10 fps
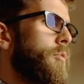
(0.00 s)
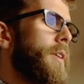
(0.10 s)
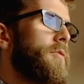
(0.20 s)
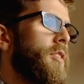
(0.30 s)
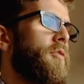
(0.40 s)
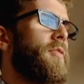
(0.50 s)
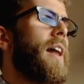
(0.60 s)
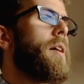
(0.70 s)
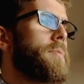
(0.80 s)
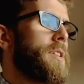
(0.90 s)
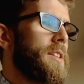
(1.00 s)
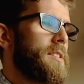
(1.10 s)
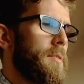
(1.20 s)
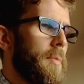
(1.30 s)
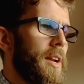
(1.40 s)
we've developed
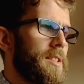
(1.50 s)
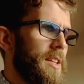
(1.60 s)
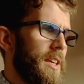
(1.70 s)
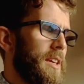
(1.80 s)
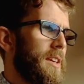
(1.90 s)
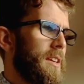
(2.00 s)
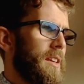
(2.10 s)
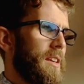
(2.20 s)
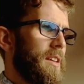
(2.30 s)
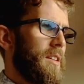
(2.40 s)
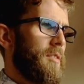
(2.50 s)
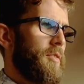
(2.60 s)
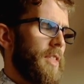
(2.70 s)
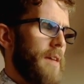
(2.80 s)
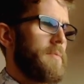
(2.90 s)
this ability
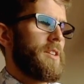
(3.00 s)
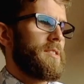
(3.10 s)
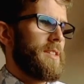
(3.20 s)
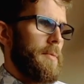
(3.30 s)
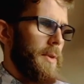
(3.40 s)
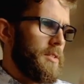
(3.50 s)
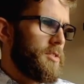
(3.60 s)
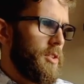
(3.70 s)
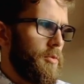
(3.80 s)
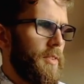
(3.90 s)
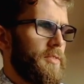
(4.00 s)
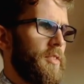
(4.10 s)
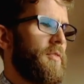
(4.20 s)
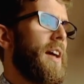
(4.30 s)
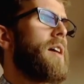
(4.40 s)
for them to step into. We've
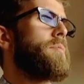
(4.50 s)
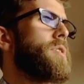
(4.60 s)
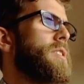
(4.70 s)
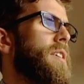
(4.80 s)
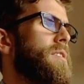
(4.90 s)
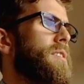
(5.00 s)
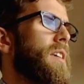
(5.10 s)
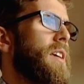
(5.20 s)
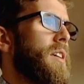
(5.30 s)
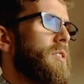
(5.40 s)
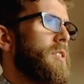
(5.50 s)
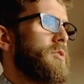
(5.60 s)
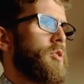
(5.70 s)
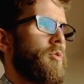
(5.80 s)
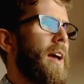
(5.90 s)
developed this
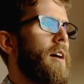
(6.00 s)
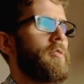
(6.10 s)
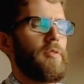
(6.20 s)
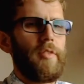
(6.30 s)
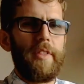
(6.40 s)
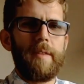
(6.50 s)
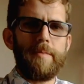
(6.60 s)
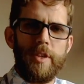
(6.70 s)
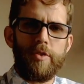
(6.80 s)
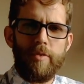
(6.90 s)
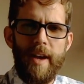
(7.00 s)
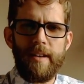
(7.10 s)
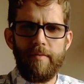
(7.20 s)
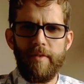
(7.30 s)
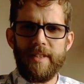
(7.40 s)
ground for them to tread
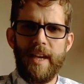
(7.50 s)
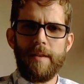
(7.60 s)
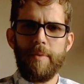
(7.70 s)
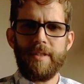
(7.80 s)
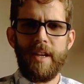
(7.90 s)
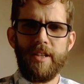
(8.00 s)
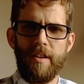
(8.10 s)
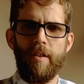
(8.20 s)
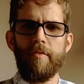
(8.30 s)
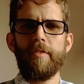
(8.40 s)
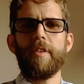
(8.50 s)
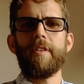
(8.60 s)
and for take possession of.